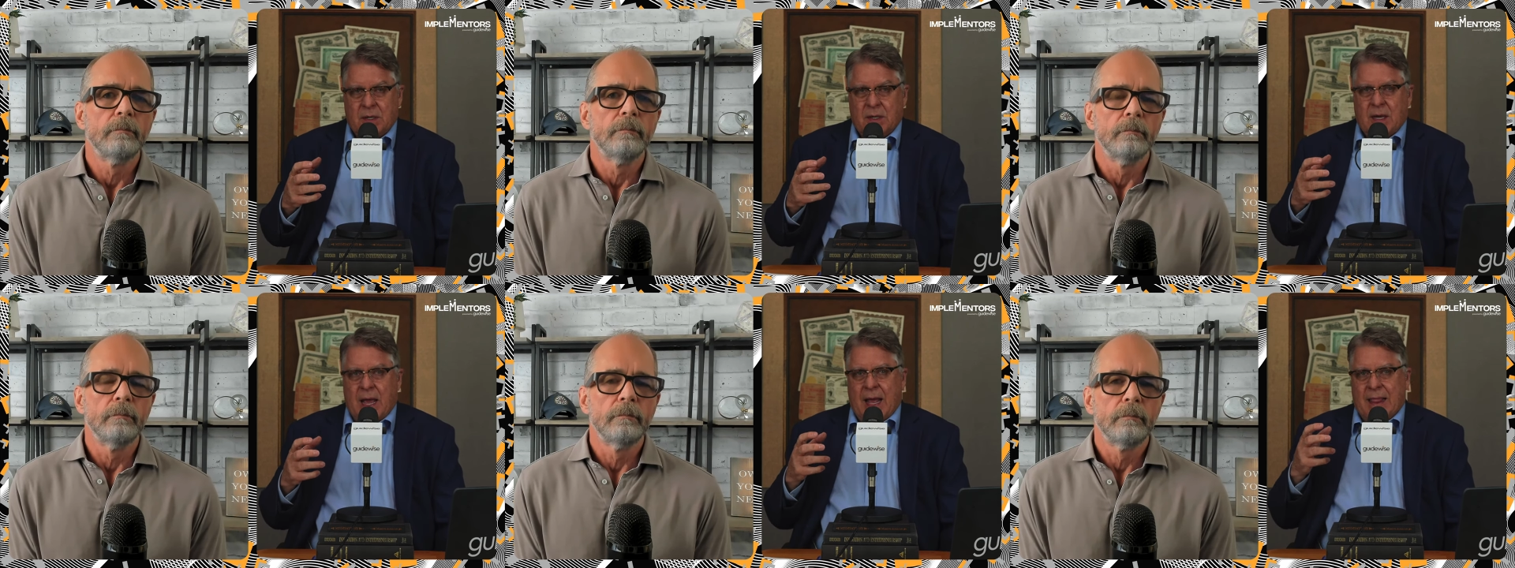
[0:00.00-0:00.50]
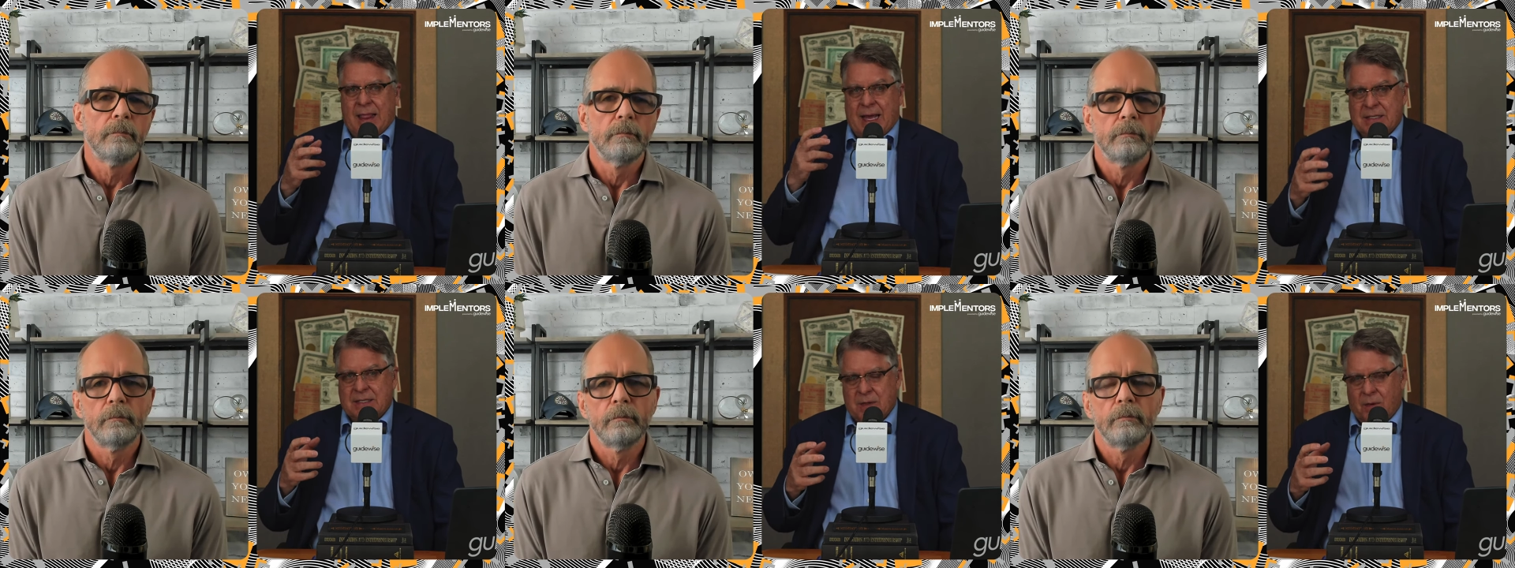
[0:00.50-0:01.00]
Speaker 1: Mm-hmm. And
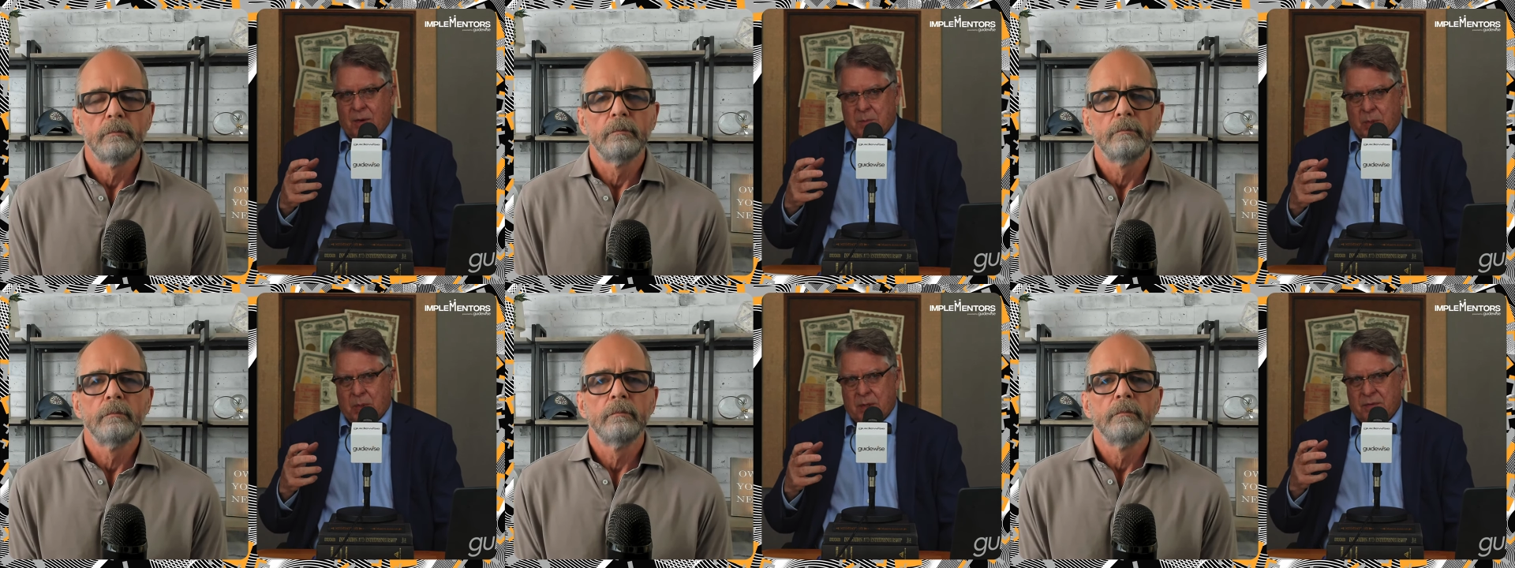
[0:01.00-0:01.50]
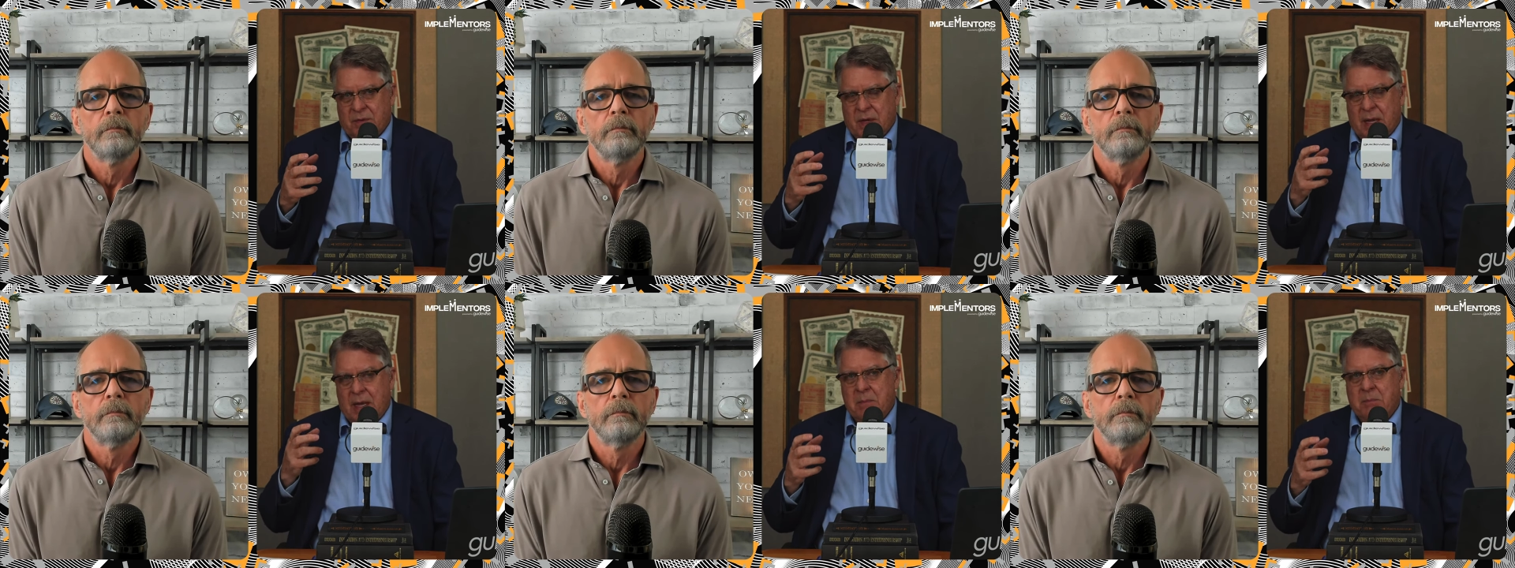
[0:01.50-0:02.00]
that's the hard part of
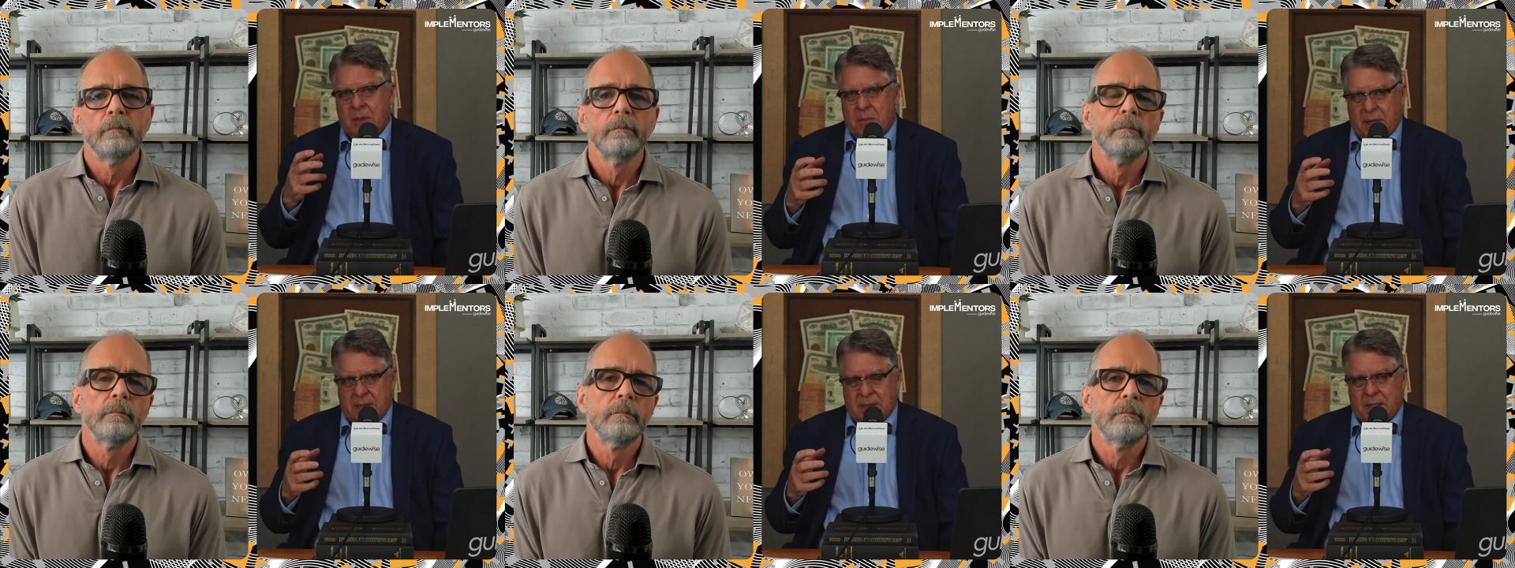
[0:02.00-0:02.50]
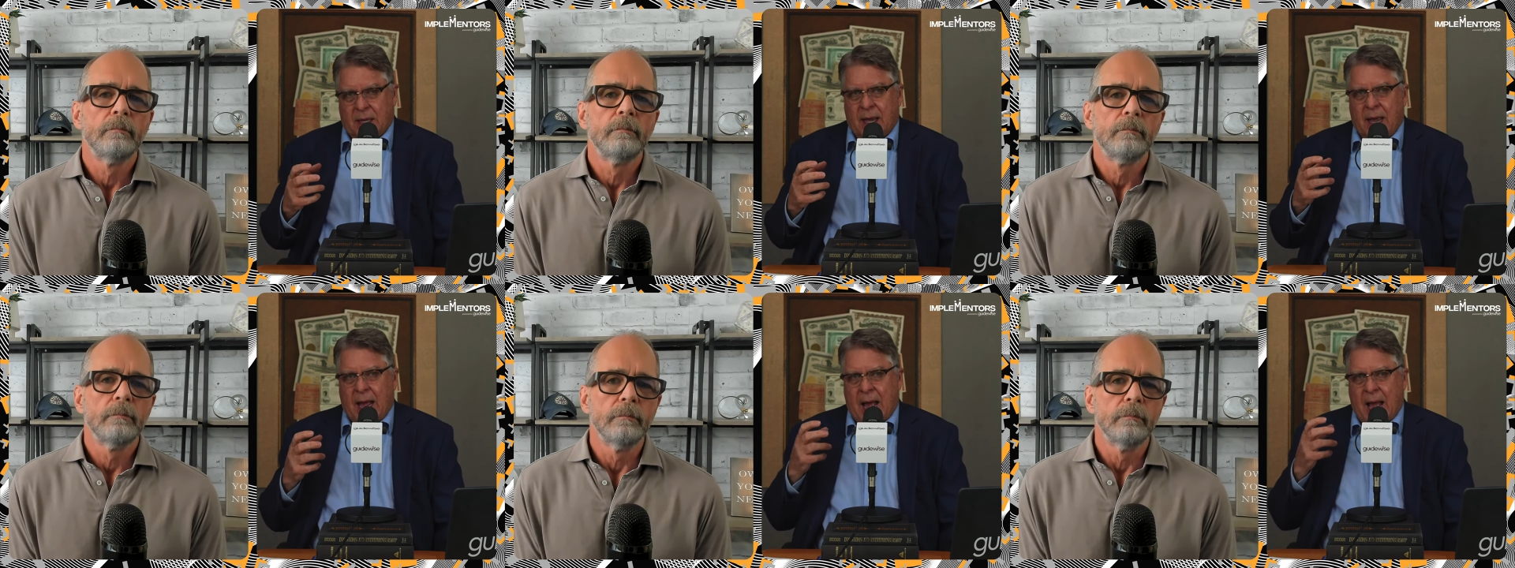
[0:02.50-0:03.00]
implementing.
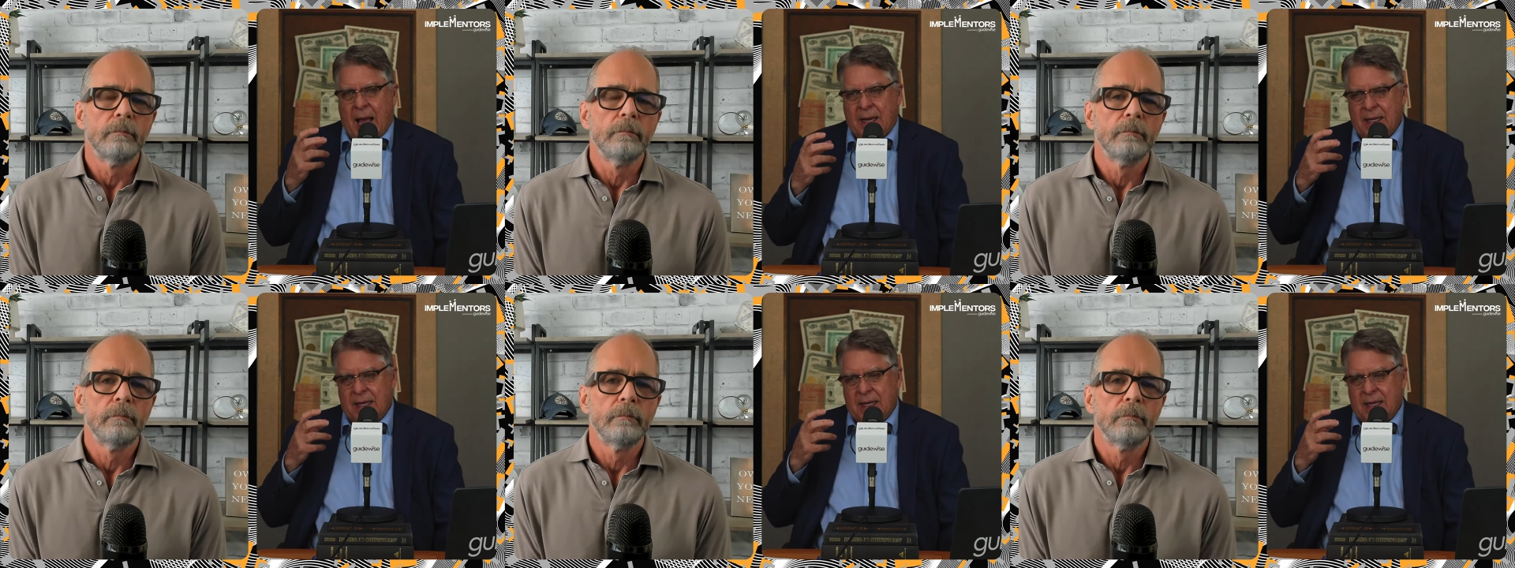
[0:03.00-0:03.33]
How do mm-hmm. you